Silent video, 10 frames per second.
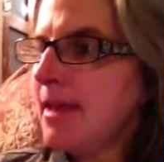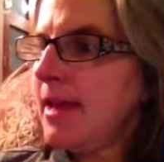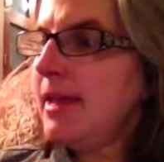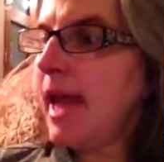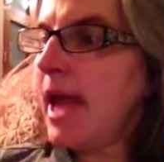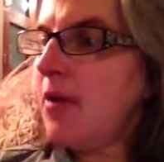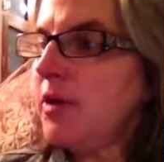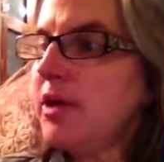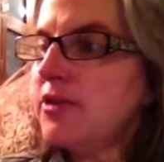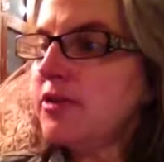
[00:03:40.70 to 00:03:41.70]
now
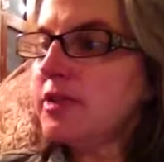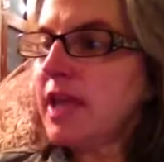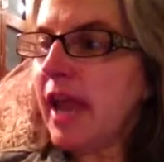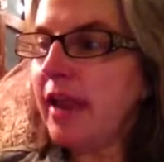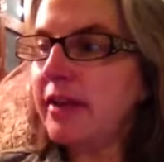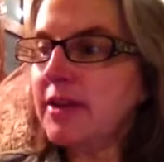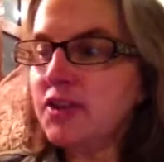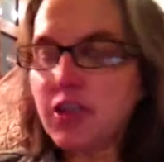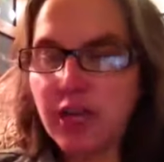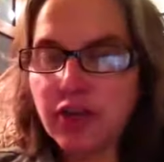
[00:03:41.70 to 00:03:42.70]
entertain
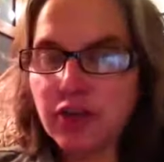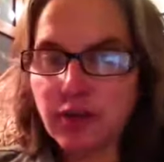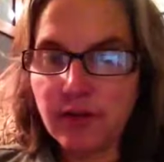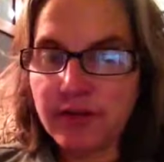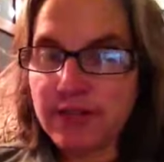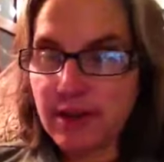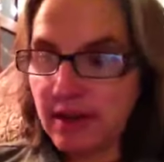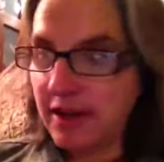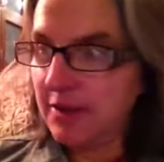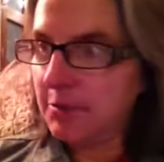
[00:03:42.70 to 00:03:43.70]
conjecture of a
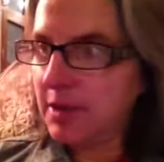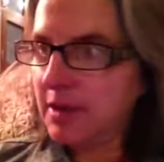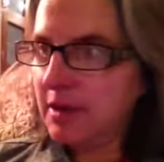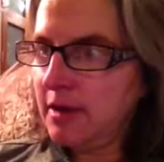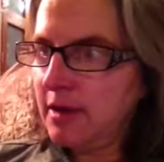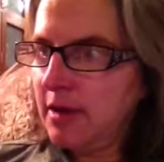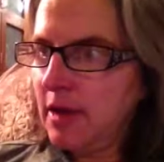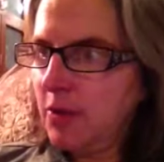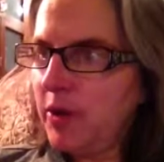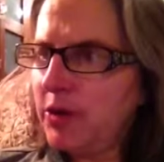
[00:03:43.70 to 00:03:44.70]
time
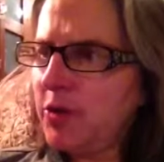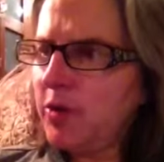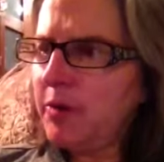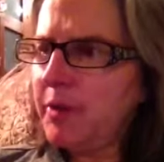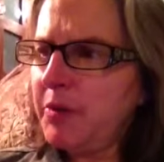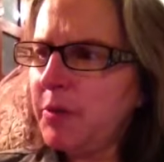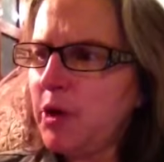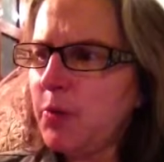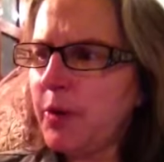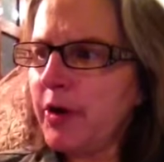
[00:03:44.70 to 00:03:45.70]
when creeping
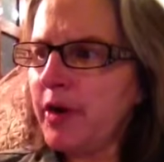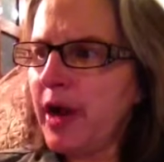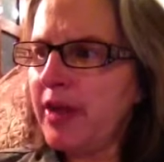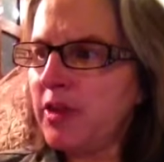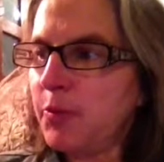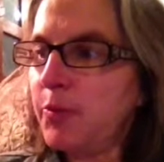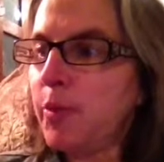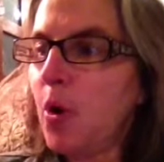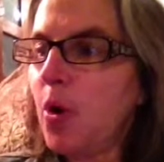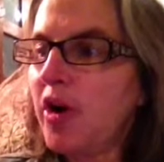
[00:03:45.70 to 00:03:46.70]
murmur and the
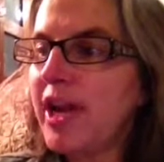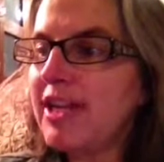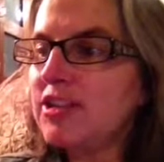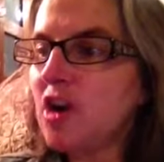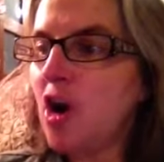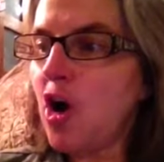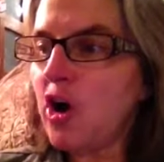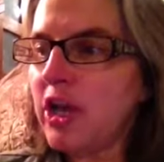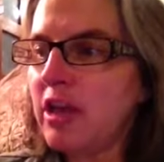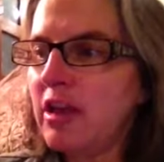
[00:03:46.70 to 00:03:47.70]
pouring
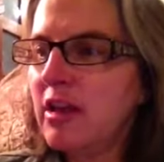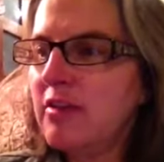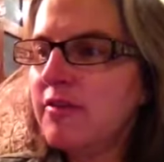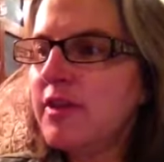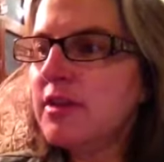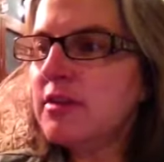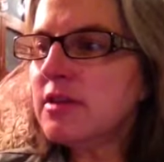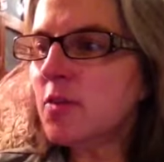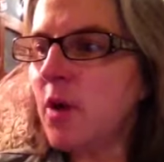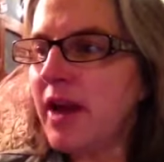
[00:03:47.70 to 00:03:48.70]
dark fills
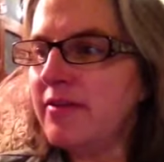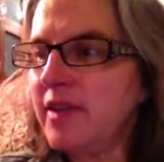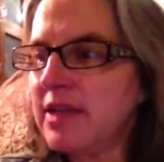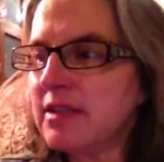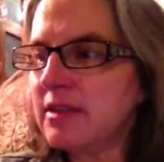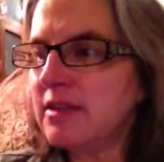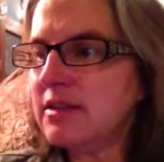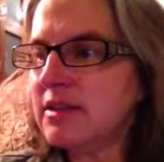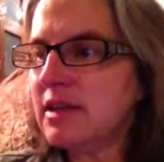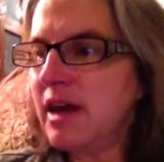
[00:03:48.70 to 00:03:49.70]
the wide vessel
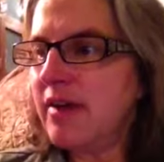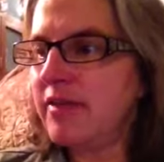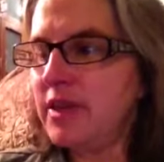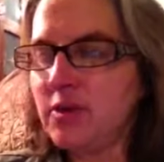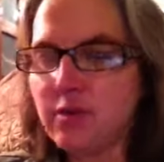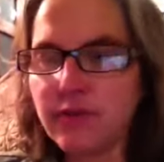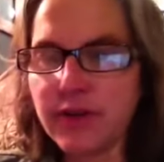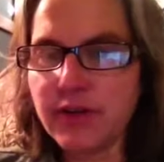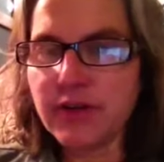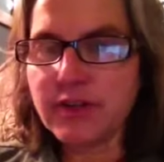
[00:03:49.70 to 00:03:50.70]
of the
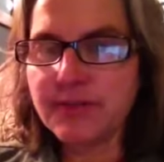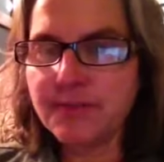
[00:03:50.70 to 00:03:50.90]
universe.